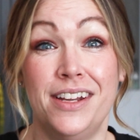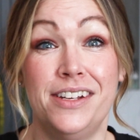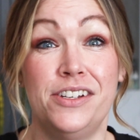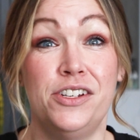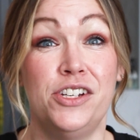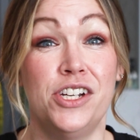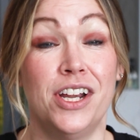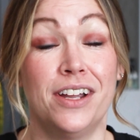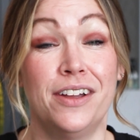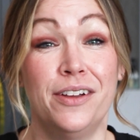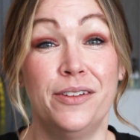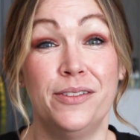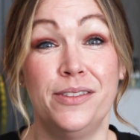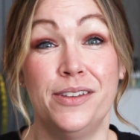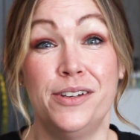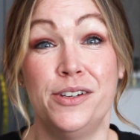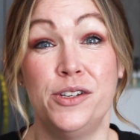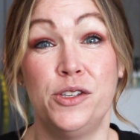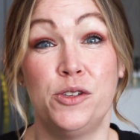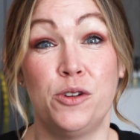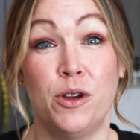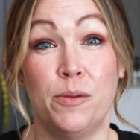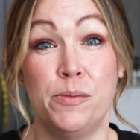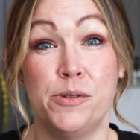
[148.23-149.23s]
and check out the
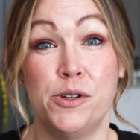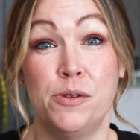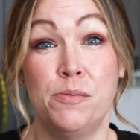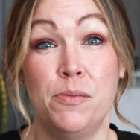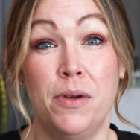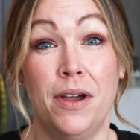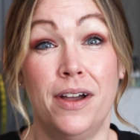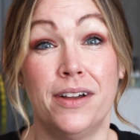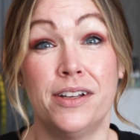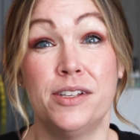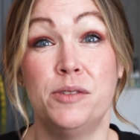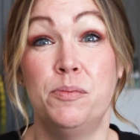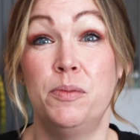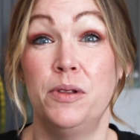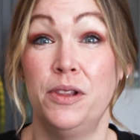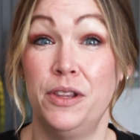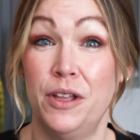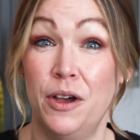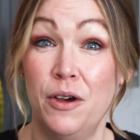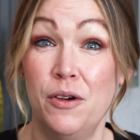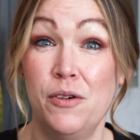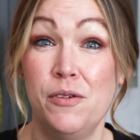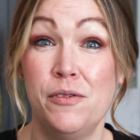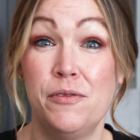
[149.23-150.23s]
description box
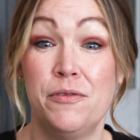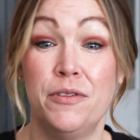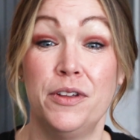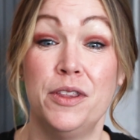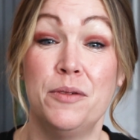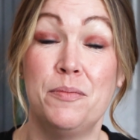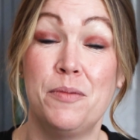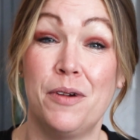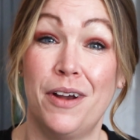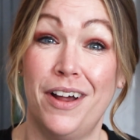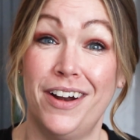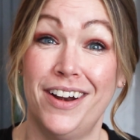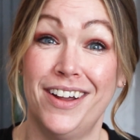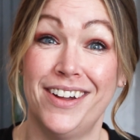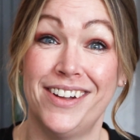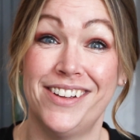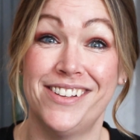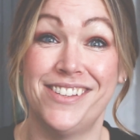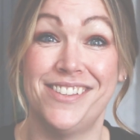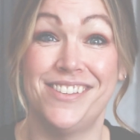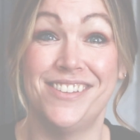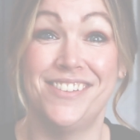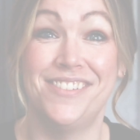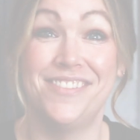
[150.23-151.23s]
below for the
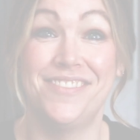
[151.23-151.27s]
products.